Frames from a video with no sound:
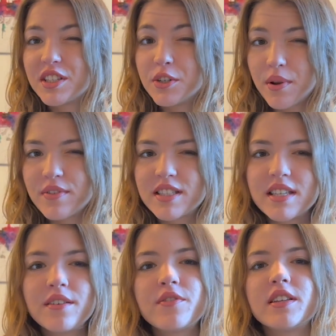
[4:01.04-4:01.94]
a
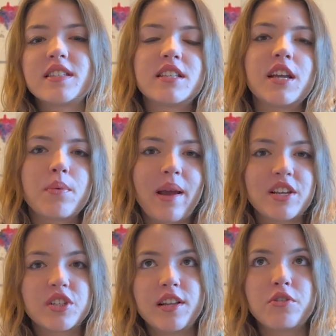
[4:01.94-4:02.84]
derivative, it's the
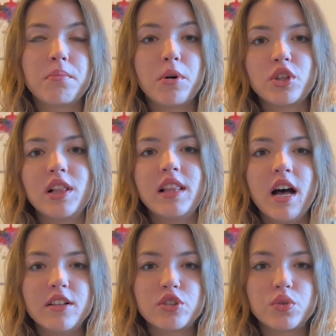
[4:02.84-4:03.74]
direction that your model
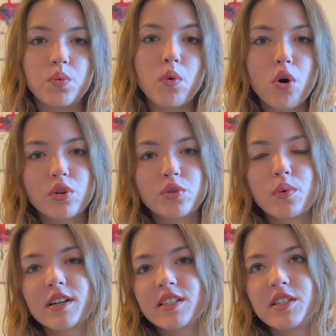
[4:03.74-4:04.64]
learns to walk
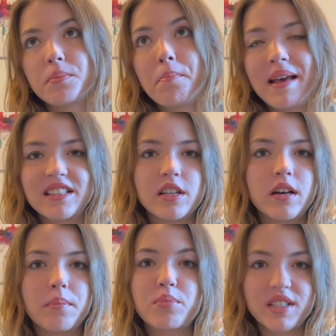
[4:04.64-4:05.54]
towards
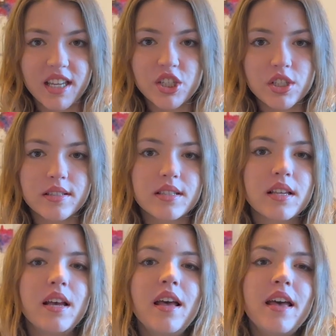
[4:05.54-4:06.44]
better predictions.
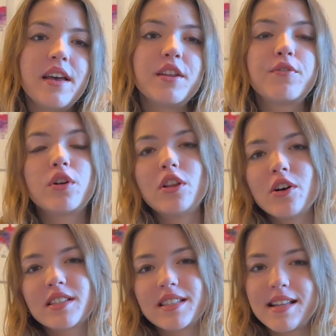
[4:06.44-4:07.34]
And if your
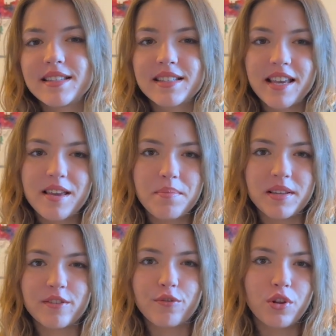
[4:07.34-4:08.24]
lost landscape
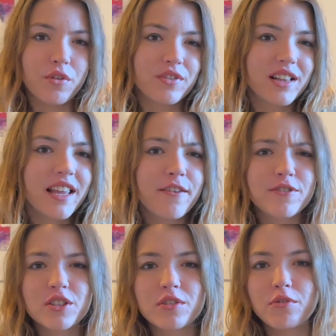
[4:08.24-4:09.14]
is full of
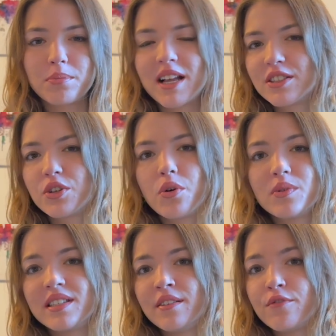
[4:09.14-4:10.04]
cliffs, of
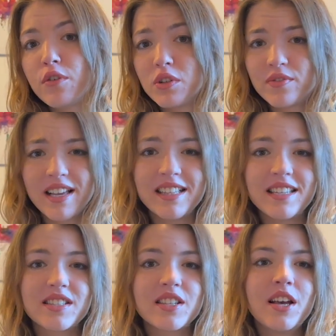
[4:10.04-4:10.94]
plateaus and false
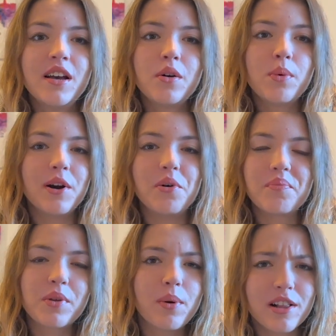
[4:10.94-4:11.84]
valleys,
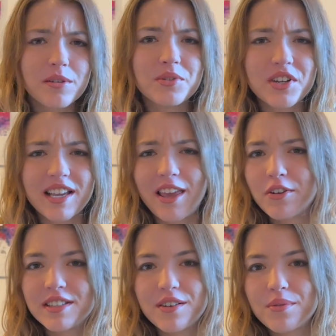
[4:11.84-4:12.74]
well, welcome to the
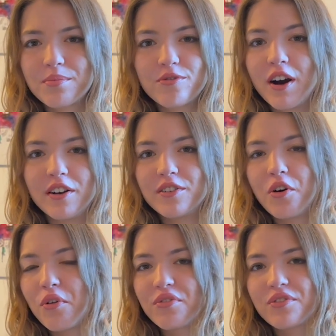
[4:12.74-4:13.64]
chaotic fun
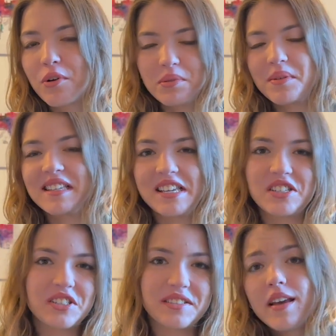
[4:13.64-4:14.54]
of
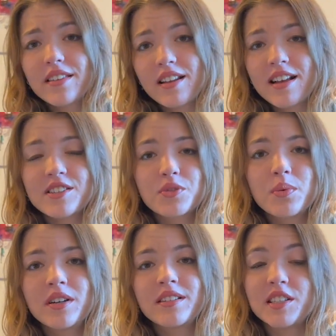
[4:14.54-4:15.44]
optimization. And the last
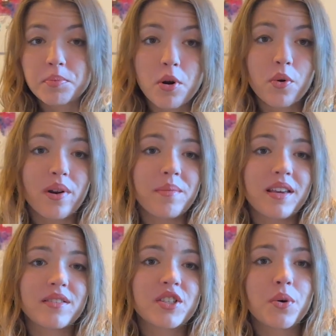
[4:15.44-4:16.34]
one is
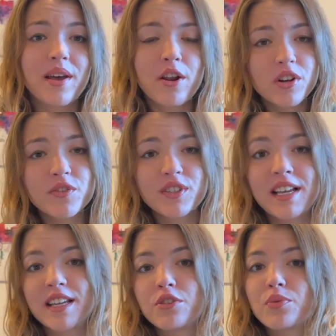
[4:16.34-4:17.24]
programming. So at Oxford, I
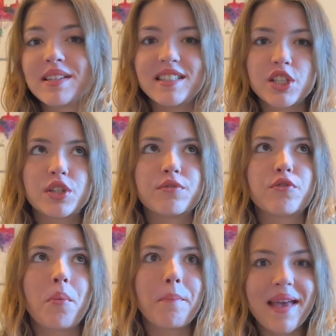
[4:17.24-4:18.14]
had to transition
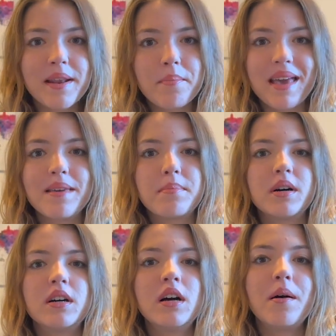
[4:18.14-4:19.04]
from pen and
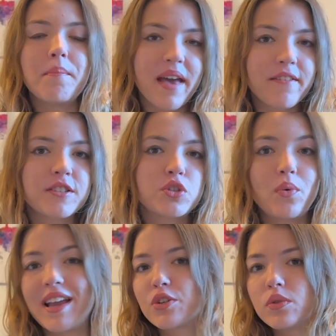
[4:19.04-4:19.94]
paper, maths,
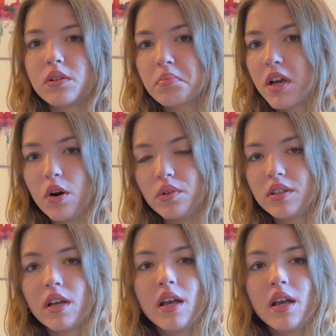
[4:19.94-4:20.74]
to actual code.